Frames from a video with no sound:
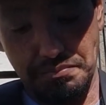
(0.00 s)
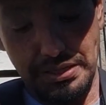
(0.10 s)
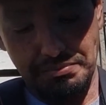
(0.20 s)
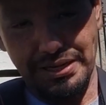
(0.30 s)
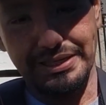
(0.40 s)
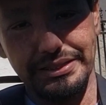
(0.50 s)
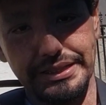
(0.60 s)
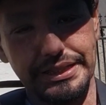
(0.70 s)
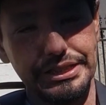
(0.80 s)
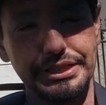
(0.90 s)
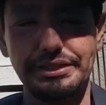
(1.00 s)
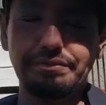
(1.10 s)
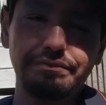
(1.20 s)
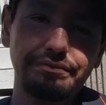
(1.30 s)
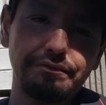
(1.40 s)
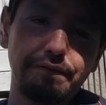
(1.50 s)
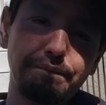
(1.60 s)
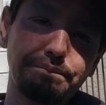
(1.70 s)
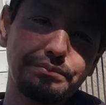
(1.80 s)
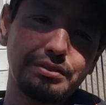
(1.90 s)
me and my condition. Of
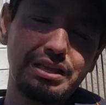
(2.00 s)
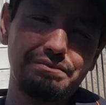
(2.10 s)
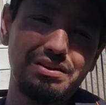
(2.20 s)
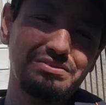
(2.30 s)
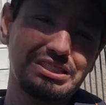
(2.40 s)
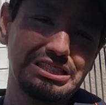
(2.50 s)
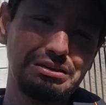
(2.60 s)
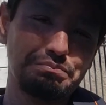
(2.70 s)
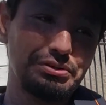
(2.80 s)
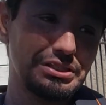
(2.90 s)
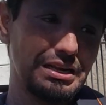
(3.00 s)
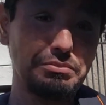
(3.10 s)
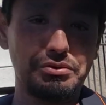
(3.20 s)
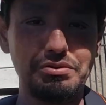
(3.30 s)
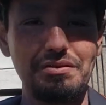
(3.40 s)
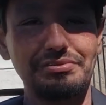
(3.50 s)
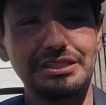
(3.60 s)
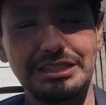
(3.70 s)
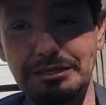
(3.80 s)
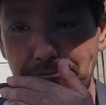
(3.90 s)
if you ever see a person like me, or you ever
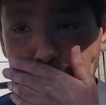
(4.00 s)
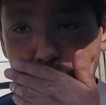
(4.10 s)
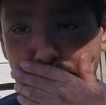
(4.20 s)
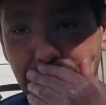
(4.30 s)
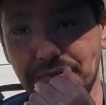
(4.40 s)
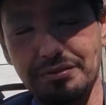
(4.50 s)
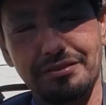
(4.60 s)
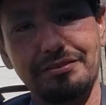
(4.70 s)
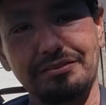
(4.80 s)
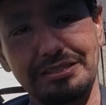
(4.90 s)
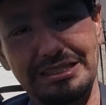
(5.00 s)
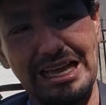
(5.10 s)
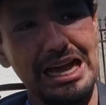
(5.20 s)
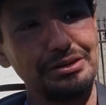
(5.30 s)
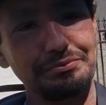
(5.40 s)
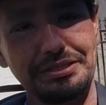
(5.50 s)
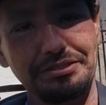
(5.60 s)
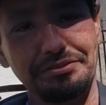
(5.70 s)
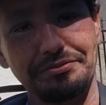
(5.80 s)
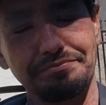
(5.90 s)
see me, say hi to me,
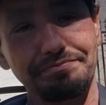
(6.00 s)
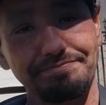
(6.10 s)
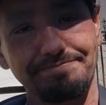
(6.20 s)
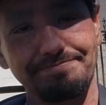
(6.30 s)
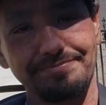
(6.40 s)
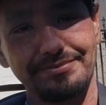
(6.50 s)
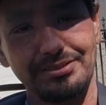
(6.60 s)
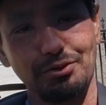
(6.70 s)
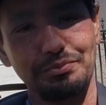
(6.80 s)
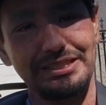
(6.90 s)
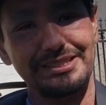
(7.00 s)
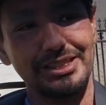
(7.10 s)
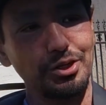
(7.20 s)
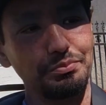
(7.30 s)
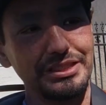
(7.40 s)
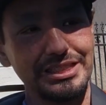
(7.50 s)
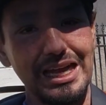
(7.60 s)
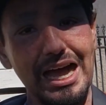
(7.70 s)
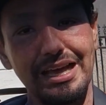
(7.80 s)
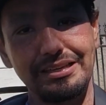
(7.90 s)
or don't be
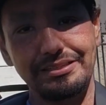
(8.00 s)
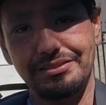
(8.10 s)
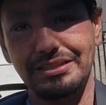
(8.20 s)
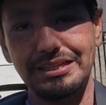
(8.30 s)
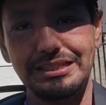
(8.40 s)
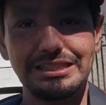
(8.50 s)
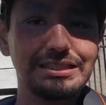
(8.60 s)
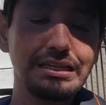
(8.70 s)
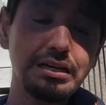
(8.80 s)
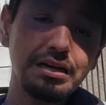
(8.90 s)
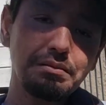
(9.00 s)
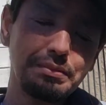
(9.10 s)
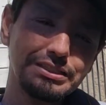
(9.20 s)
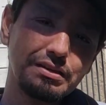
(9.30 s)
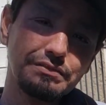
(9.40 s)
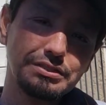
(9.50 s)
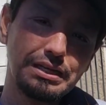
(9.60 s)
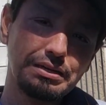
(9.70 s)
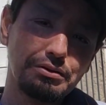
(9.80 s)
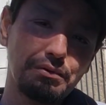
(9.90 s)
shy. You know, like this is myself is
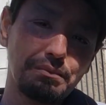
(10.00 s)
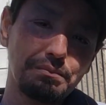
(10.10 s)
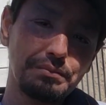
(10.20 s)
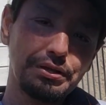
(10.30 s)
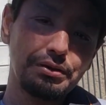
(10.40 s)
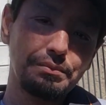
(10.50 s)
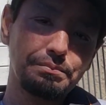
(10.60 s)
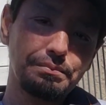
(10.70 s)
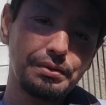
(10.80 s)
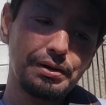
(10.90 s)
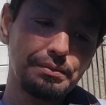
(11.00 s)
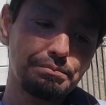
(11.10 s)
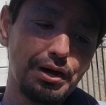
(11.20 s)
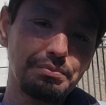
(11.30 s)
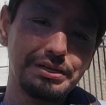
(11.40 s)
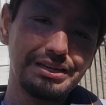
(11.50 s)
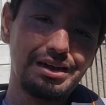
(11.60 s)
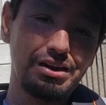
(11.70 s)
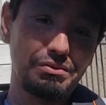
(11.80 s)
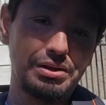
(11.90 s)
gonna go, you know, public
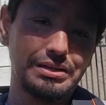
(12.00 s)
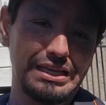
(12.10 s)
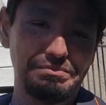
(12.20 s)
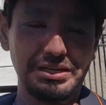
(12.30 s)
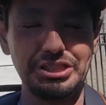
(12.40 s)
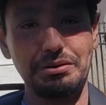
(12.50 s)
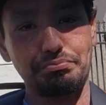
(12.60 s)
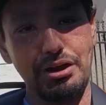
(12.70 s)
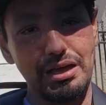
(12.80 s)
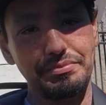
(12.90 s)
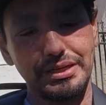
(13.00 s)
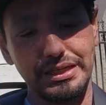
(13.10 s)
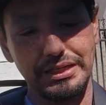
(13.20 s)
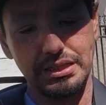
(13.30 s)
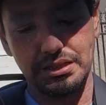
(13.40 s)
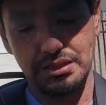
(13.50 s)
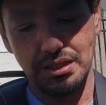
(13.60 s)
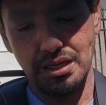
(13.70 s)
now. I don't want to keep my shit private because